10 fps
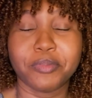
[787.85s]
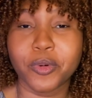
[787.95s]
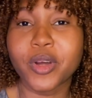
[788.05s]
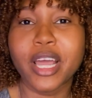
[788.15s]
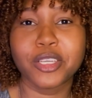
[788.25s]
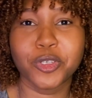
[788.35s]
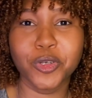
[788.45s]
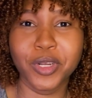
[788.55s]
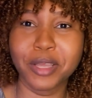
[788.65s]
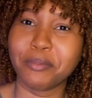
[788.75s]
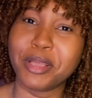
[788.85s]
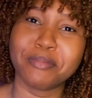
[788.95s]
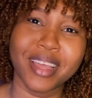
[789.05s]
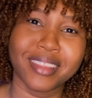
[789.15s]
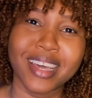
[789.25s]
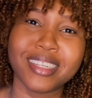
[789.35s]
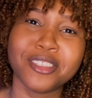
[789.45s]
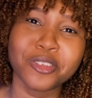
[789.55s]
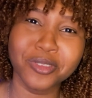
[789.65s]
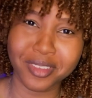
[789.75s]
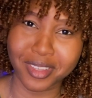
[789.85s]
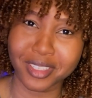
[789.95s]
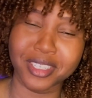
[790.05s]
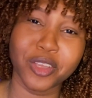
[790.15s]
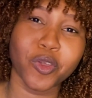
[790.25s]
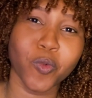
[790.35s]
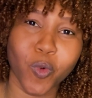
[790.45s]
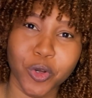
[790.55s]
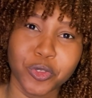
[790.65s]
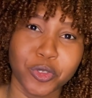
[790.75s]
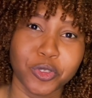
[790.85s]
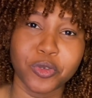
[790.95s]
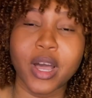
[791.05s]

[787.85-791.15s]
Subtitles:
but what I truly mean by that is do the things that you want to do.